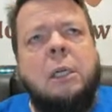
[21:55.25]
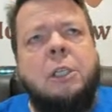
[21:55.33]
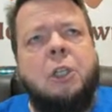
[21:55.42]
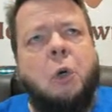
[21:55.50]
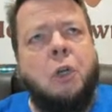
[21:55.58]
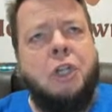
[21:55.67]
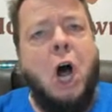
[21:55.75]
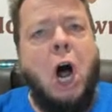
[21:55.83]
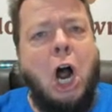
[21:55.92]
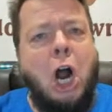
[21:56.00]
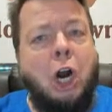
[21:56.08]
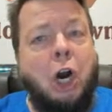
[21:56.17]
So
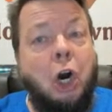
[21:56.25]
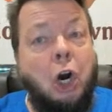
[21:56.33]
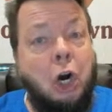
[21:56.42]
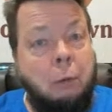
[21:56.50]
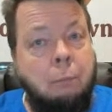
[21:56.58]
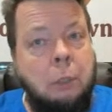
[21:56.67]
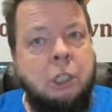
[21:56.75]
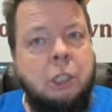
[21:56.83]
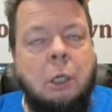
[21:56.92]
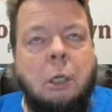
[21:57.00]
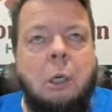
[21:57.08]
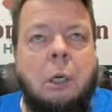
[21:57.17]
yang
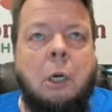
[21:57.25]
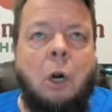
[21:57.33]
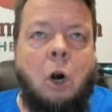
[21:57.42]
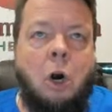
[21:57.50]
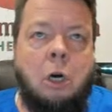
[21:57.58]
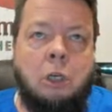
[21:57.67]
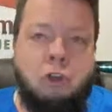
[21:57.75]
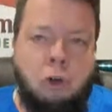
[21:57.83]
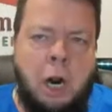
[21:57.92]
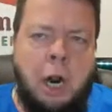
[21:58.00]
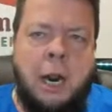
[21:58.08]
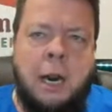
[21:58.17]
herbs are
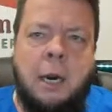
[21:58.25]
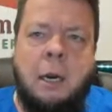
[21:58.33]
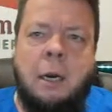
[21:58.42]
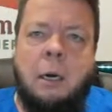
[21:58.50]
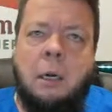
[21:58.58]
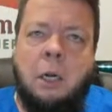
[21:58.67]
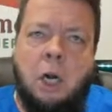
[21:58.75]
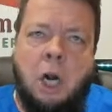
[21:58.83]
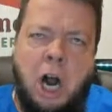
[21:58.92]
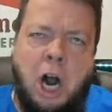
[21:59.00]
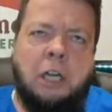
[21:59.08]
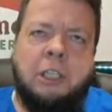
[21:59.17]
dry,
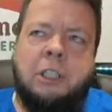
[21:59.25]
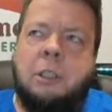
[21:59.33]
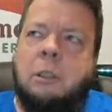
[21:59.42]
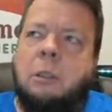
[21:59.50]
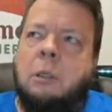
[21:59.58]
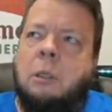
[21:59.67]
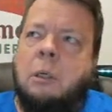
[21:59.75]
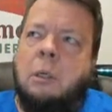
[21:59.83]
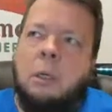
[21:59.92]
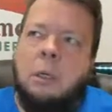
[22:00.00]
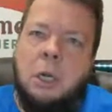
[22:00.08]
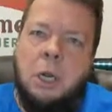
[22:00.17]
hot,
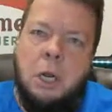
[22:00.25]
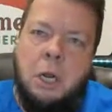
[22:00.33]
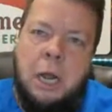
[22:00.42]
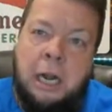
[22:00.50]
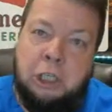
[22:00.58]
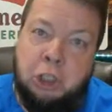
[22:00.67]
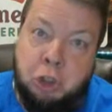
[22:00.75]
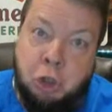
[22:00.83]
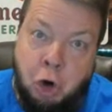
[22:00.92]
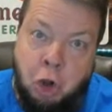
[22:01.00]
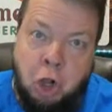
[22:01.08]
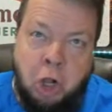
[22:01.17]

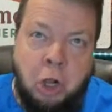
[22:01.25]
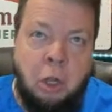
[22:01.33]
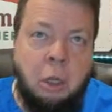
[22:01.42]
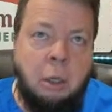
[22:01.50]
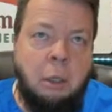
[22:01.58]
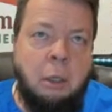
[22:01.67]
external,